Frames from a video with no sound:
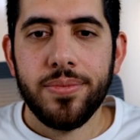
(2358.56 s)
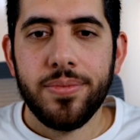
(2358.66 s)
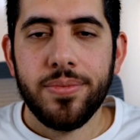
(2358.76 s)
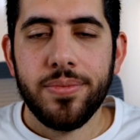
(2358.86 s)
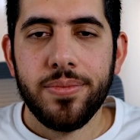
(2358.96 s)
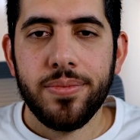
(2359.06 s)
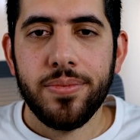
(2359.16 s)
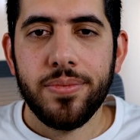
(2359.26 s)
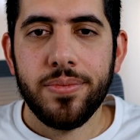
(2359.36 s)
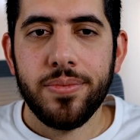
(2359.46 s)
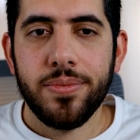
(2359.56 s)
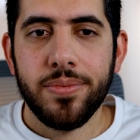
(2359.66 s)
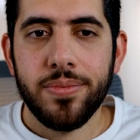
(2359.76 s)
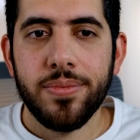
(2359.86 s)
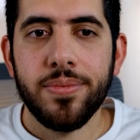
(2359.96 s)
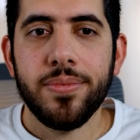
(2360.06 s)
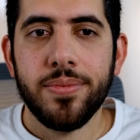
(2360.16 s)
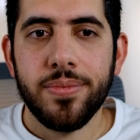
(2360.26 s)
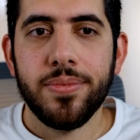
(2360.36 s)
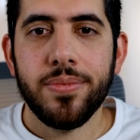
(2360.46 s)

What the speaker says: (not speaking)